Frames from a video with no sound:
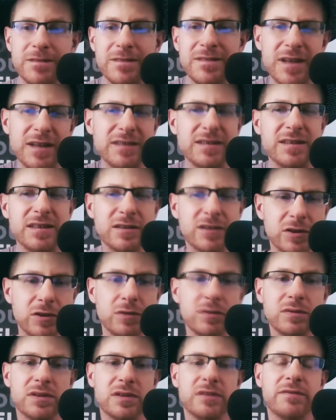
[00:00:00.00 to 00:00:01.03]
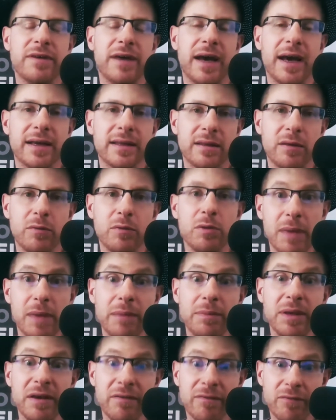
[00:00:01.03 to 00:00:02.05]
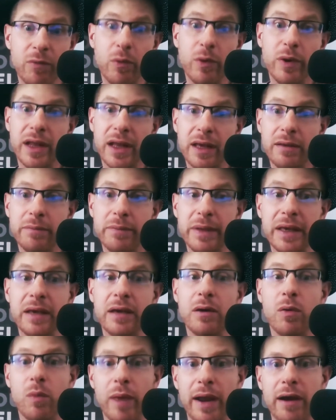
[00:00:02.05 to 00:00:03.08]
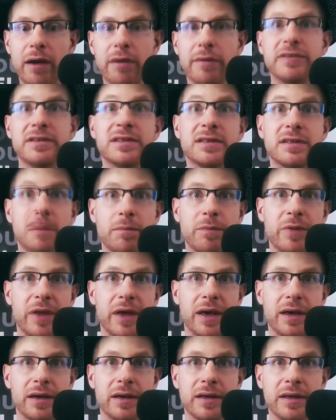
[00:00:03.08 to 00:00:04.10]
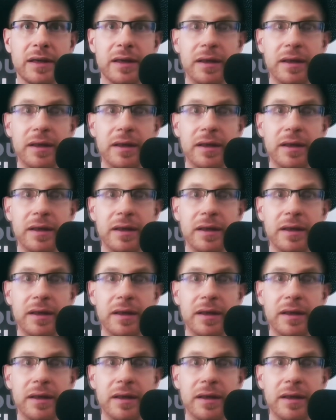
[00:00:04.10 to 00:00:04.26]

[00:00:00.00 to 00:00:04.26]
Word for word: doesn't excuse the fact that we may be avoiding being aware of something